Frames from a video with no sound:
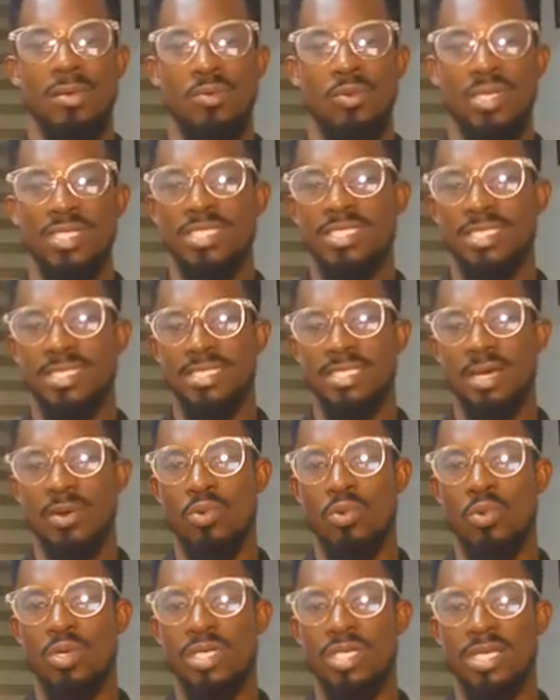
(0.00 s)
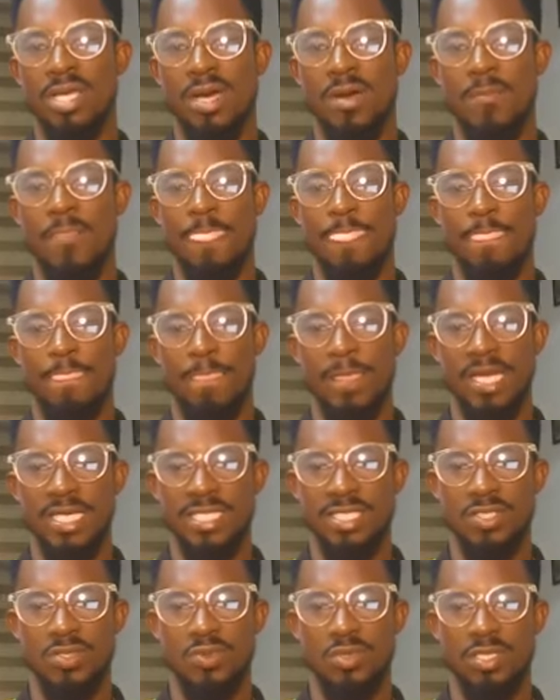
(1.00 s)
when things are going down
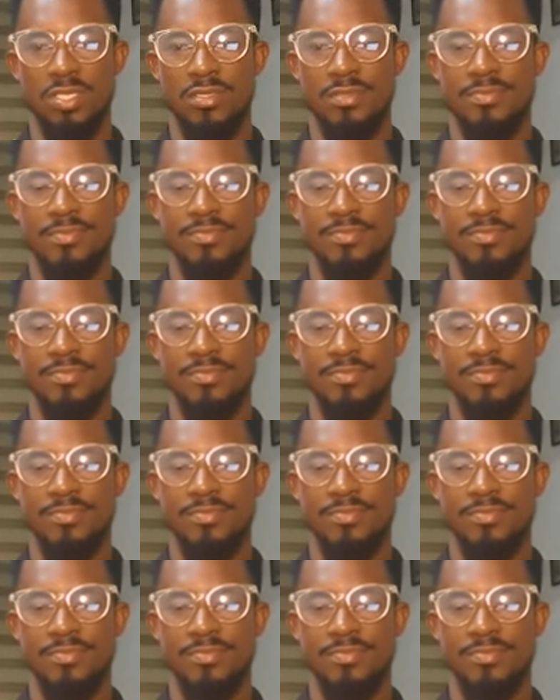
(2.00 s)
this way.